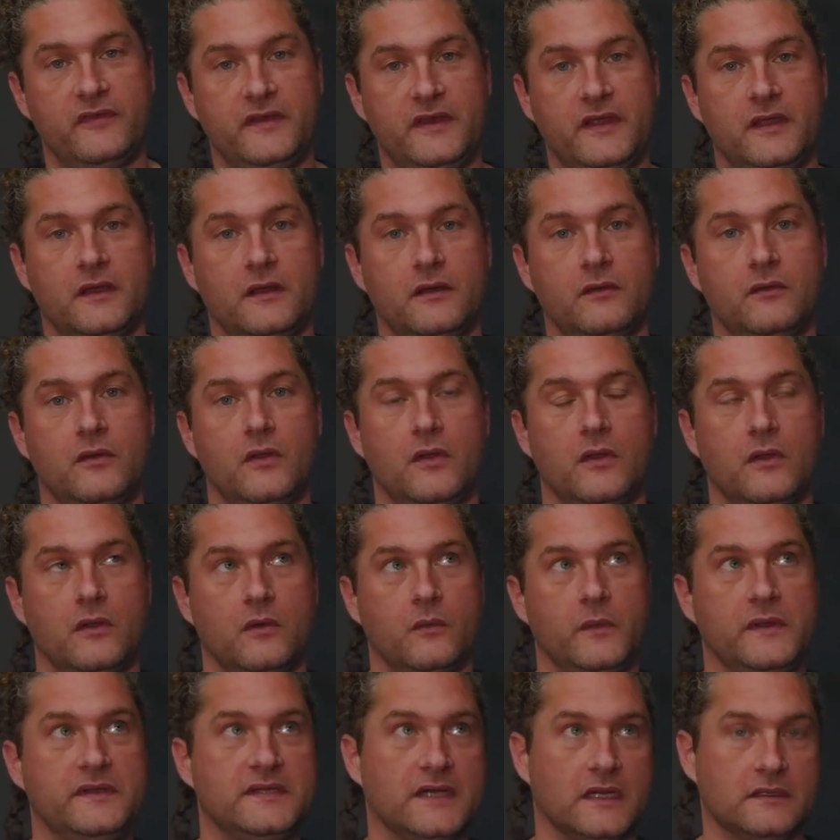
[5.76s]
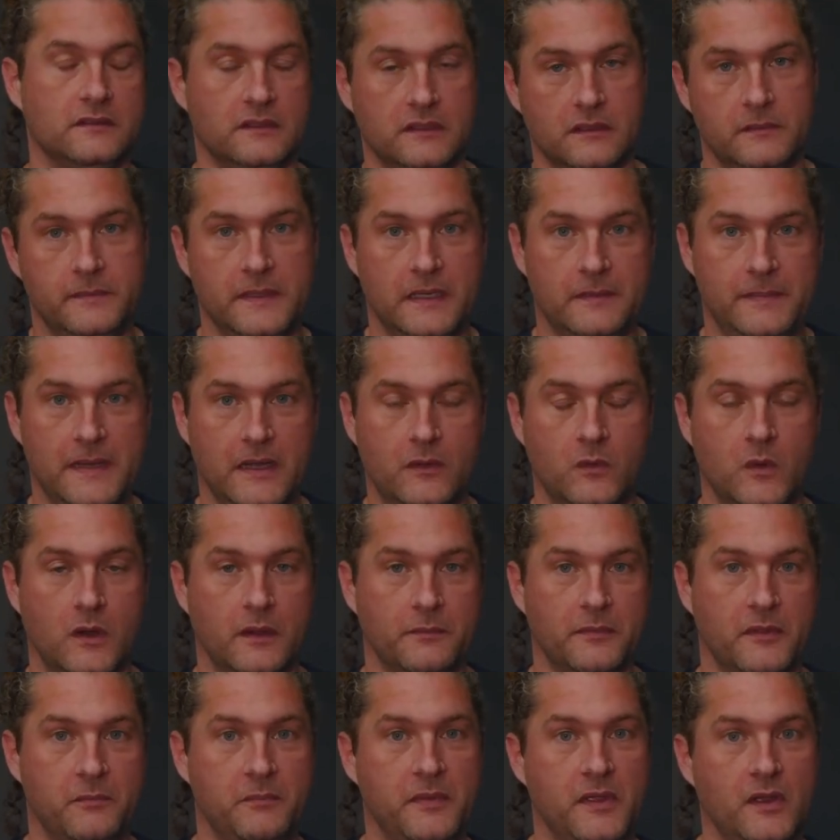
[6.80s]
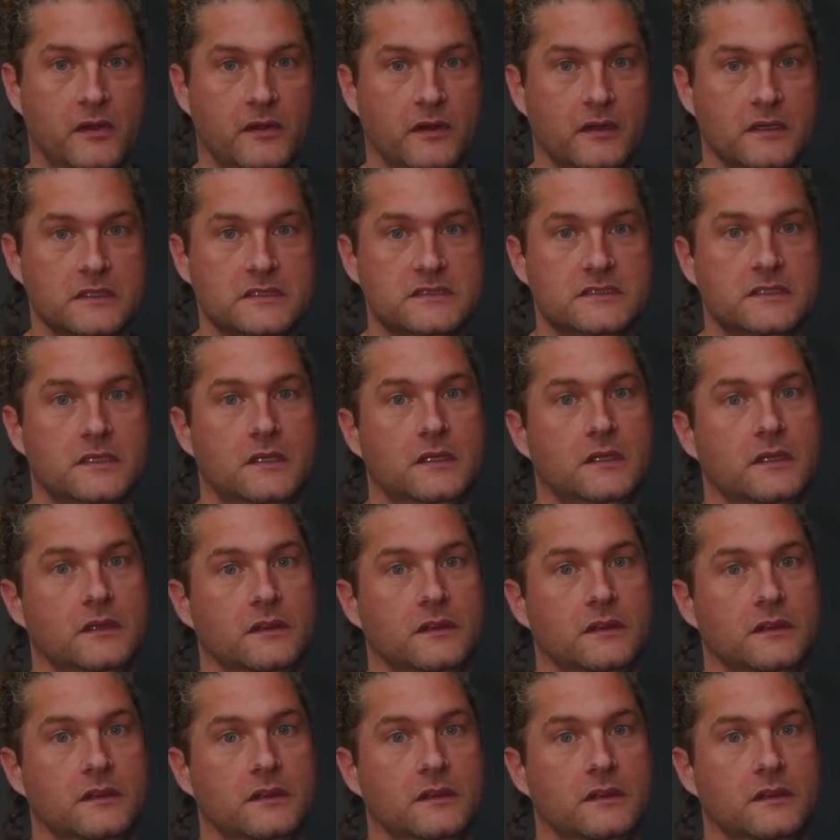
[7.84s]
video, we talked a little bit about quantum computers,